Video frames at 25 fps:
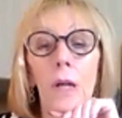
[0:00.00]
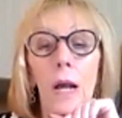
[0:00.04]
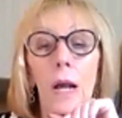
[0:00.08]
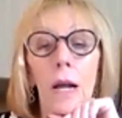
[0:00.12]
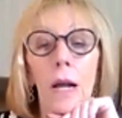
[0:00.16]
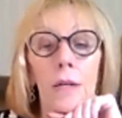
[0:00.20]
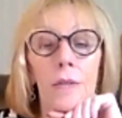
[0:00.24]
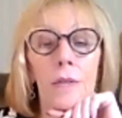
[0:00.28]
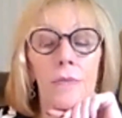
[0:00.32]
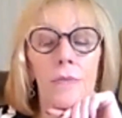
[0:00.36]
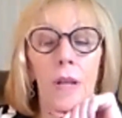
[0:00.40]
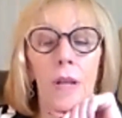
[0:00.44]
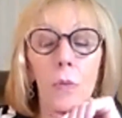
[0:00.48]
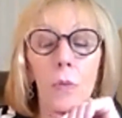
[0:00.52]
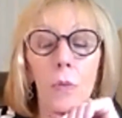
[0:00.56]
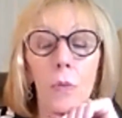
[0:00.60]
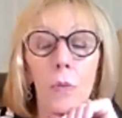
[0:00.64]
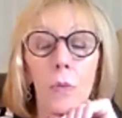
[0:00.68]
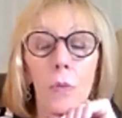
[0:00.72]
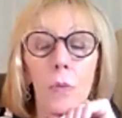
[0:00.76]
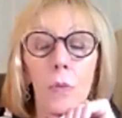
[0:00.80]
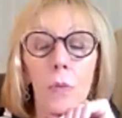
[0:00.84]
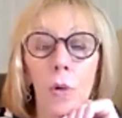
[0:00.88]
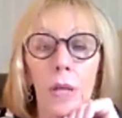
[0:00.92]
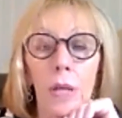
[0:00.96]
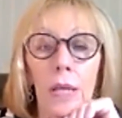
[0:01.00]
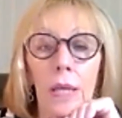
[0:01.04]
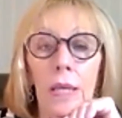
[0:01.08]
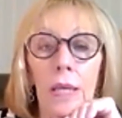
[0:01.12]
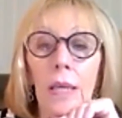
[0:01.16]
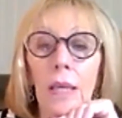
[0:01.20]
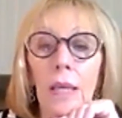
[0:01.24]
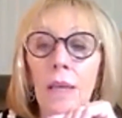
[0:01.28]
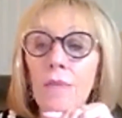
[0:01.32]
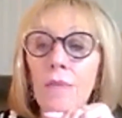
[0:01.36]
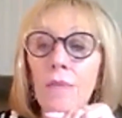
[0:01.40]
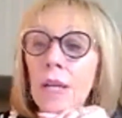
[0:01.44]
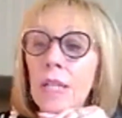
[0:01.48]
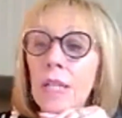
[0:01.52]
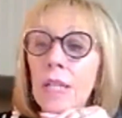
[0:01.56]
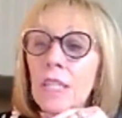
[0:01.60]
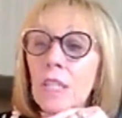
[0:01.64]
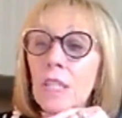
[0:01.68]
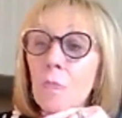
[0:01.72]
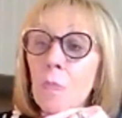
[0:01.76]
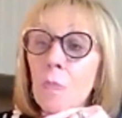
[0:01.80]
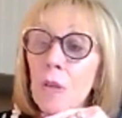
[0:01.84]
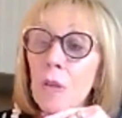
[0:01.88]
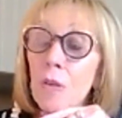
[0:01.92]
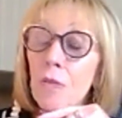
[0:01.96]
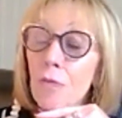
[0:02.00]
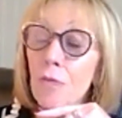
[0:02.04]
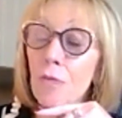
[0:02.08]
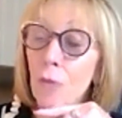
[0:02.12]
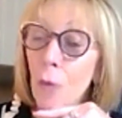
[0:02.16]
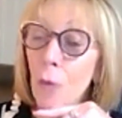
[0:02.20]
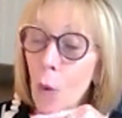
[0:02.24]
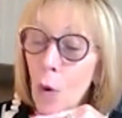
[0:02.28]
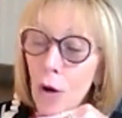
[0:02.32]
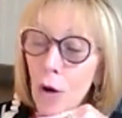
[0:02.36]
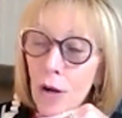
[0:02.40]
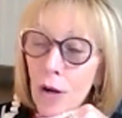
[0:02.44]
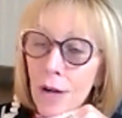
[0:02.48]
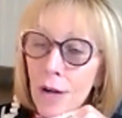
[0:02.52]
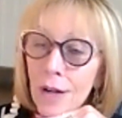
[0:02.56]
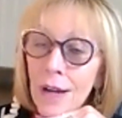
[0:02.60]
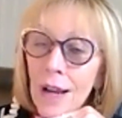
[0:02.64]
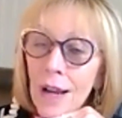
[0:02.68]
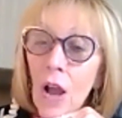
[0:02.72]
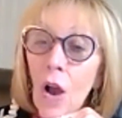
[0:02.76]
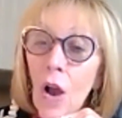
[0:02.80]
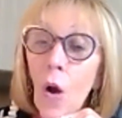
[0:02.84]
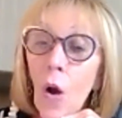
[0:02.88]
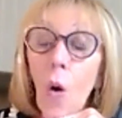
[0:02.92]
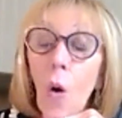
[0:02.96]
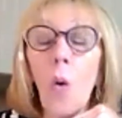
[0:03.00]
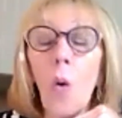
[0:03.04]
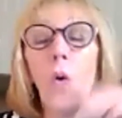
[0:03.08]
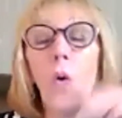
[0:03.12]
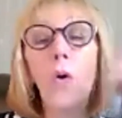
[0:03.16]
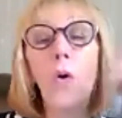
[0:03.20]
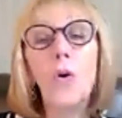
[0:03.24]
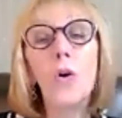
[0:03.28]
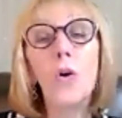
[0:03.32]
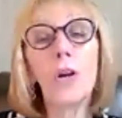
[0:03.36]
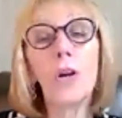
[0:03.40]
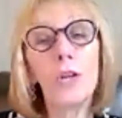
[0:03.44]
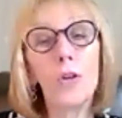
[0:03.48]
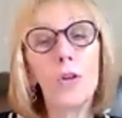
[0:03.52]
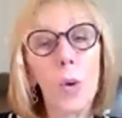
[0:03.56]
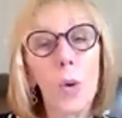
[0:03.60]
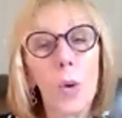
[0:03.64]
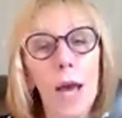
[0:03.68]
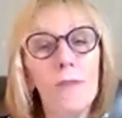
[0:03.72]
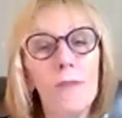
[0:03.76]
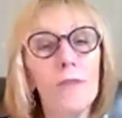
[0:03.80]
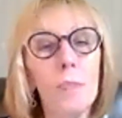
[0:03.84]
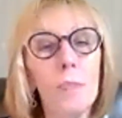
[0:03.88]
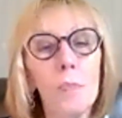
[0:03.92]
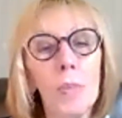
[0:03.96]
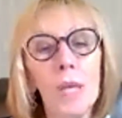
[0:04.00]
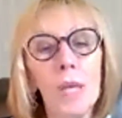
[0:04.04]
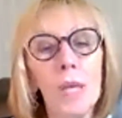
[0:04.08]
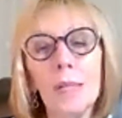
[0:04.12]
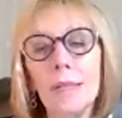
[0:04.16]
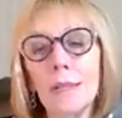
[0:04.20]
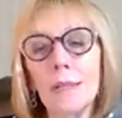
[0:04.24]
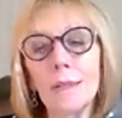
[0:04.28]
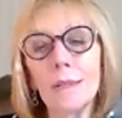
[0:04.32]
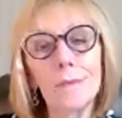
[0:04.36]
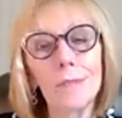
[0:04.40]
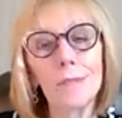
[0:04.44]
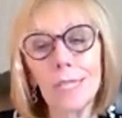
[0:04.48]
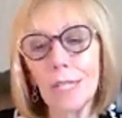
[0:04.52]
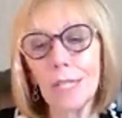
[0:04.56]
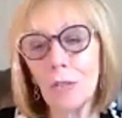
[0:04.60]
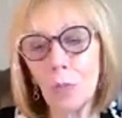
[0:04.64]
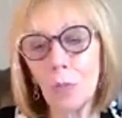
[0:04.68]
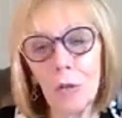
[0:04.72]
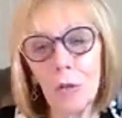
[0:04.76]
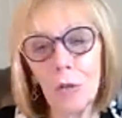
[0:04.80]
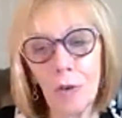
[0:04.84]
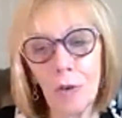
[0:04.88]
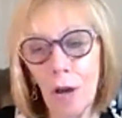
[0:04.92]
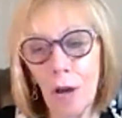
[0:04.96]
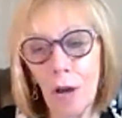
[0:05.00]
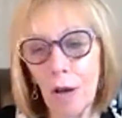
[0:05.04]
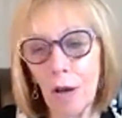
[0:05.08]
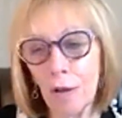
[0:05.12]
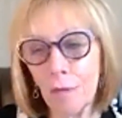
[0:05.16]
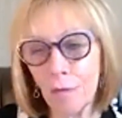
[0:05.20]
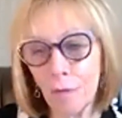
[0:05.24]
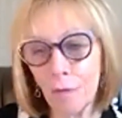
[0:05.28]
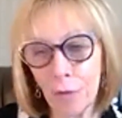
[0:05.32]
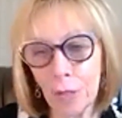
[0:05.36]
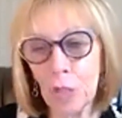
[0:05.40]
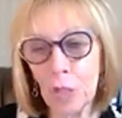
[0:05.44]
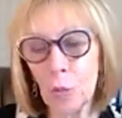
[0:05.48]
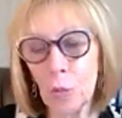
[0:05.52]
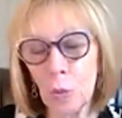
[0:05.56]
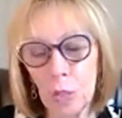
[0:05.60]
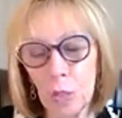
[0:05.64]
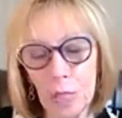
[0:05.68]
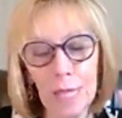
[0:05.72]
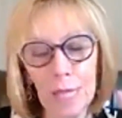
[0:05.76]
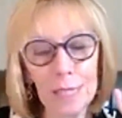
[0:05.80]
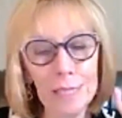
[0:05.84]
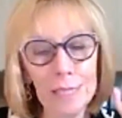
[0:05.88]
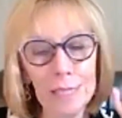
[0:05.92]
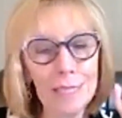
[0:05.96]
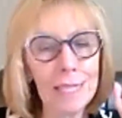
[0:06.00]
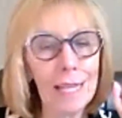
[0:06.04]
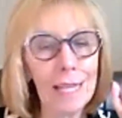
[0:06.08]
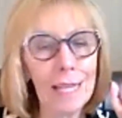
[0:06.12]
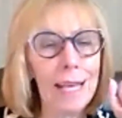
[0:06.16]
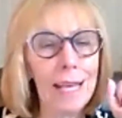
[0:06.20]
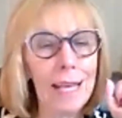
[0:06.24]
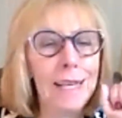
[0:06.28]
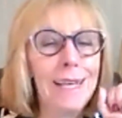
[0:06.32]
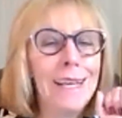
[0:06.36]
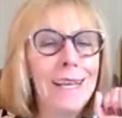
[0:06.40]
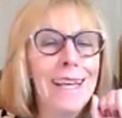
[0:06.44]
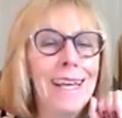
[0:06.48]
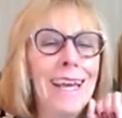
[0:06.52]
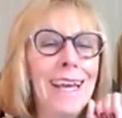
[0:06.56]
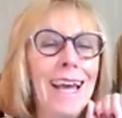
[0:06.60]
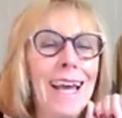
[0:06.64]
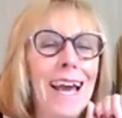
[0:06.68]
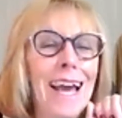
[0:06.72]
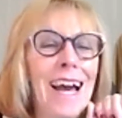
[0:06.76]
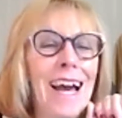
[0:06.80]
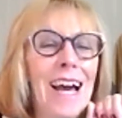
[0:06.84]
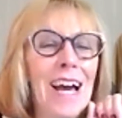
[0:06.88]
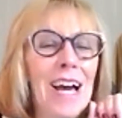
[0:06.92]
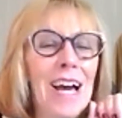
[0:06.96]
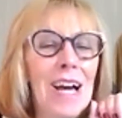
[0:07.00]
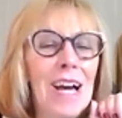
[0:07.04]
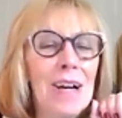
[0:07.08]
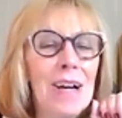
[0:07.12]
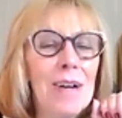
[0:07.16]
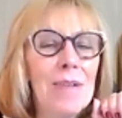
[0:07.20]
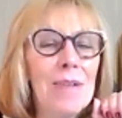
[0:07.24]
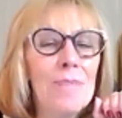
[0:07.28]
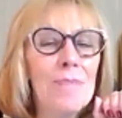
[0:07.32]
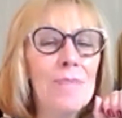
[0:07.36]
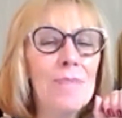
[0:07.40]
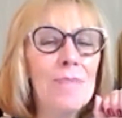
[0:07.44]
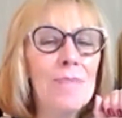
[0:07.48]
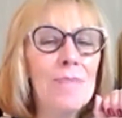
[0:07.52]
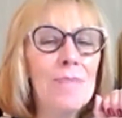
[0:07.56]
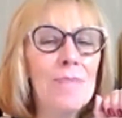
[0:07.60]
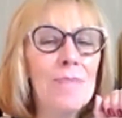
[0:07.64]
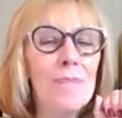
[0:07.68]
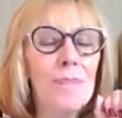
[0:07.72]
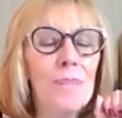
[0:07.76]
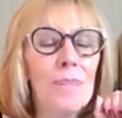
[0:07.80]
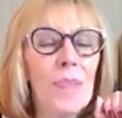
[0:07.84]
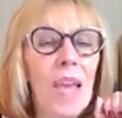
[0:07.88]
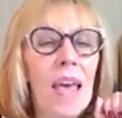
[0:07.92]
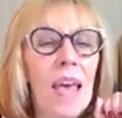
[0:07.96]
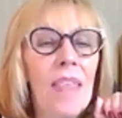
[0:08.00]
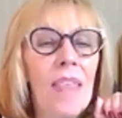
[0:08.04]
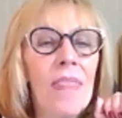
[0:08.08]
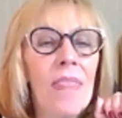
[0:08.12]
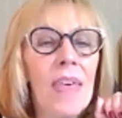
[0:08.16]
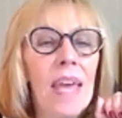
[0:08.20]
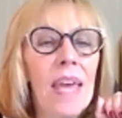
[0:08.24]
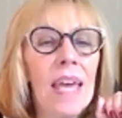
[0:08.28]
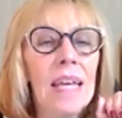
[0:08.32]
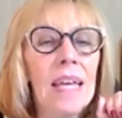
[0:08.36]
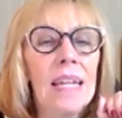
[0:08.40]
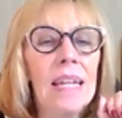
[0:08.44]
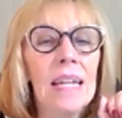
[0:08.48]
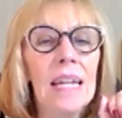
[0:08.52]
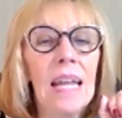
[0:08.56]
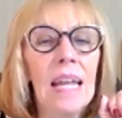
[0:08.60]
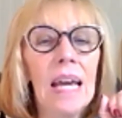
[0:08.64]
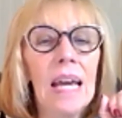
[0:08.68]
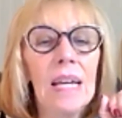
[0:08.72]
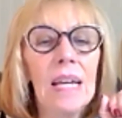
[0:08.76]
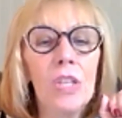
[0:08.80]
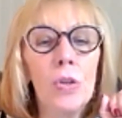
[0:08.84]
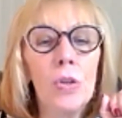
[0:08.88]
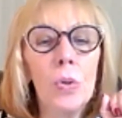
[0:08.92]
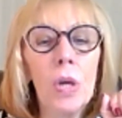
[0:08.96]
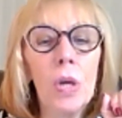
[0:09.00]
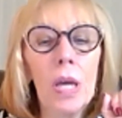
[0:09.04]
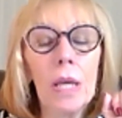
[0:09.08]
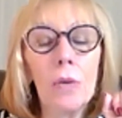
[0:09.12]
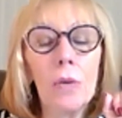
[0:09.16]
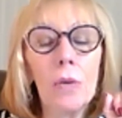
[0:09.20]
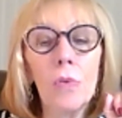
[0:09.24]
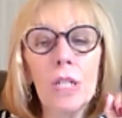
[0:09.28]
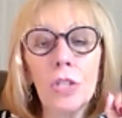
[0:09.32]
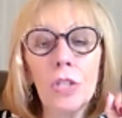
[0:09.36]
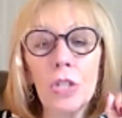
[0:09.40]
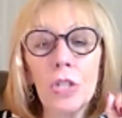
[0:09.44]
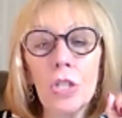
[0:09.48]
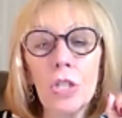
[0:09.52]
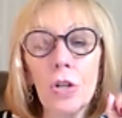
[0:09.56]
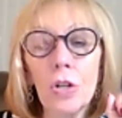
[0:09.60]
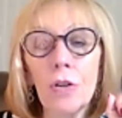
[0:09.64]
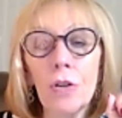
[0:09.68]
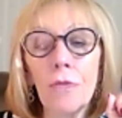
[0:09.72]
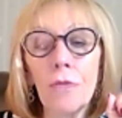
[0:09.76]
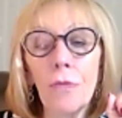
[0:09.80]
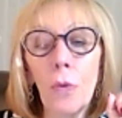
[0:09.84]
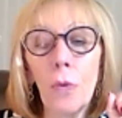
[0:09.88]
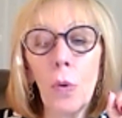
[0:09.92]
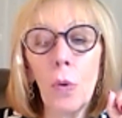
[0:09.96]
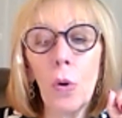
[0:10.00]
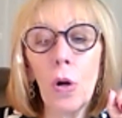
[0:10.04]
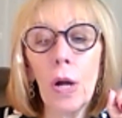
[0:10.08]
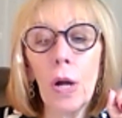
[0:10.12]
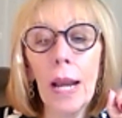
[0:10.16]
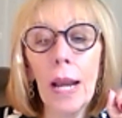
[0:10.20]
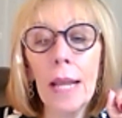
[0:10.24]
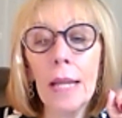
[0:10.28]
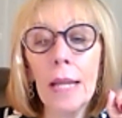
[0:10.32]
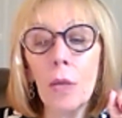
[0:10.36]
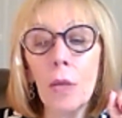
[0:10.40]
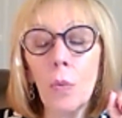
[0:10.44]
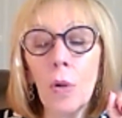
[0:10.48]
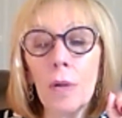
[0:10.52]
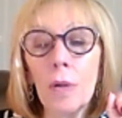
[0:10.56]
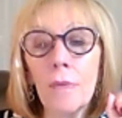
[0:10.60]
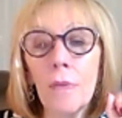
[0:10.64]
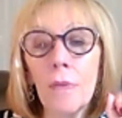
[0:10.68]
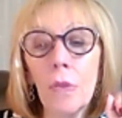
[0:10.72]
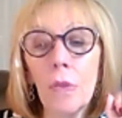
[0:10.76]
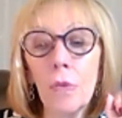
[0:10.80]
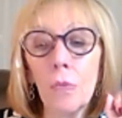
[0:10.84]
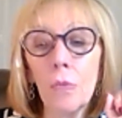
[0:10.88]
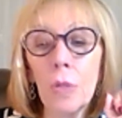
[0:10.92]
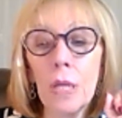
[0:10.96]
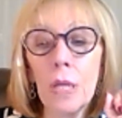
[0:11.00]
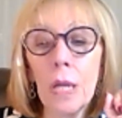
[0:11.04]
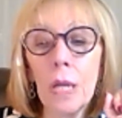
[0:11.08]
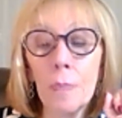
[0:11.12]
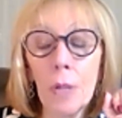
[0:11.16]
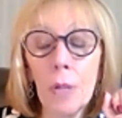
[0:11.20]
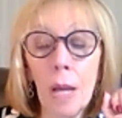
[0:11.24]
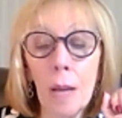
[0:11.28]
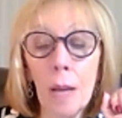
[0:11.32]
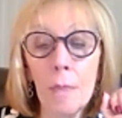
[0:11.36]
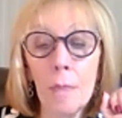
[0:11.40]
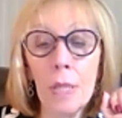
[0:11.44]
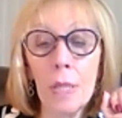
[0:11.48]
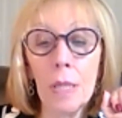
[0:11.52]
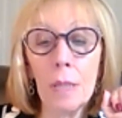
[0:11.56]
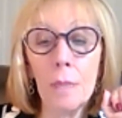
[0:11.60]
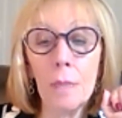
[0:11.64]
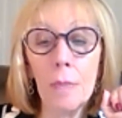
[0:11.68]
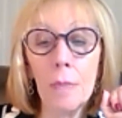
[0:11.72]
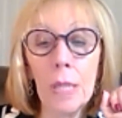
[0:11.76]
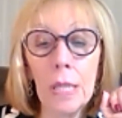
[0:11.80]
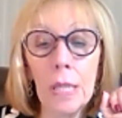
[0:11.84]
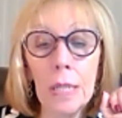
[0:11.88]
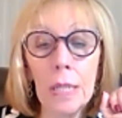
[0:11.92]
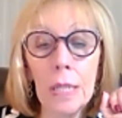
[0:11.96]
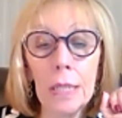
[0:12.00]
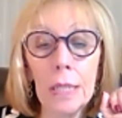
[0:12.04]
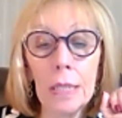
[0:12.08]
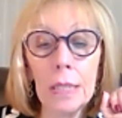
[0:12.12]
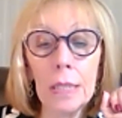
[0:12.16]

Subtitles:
Heart of Networking events before, or you haven't been since we've gone virtual, let's say, then you can register for any one of the three upcoming meetings.